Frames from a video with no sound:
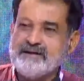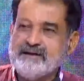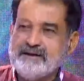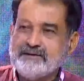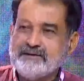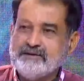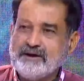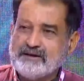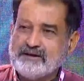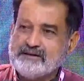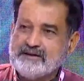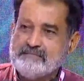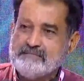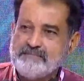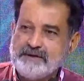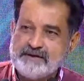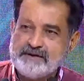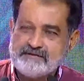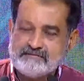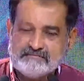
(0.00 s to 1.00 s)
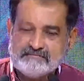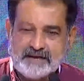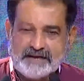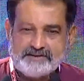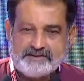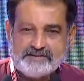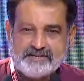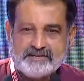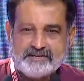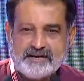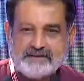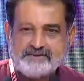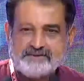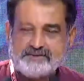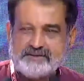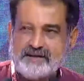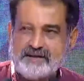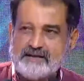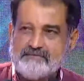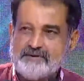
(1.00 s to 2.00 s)
You know, Arnab, in
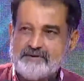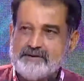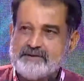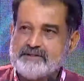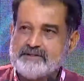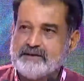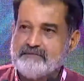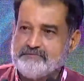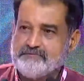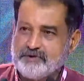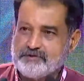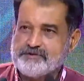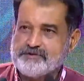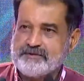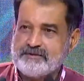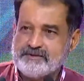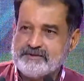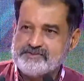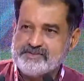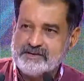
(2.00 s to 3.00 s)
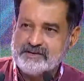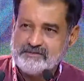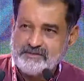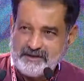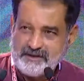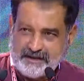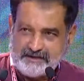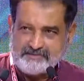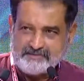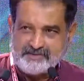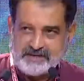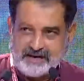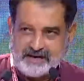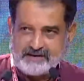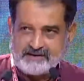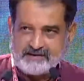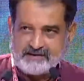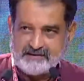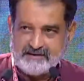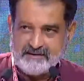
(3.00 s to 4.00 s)
1999, when we did the Infosys listing on the Nasdaq,
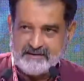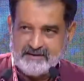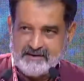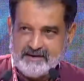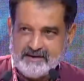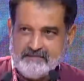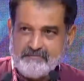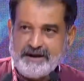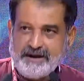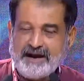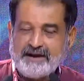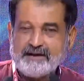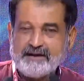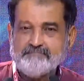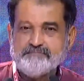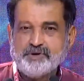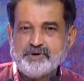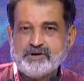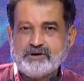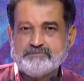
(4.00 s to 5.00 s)
we had a book of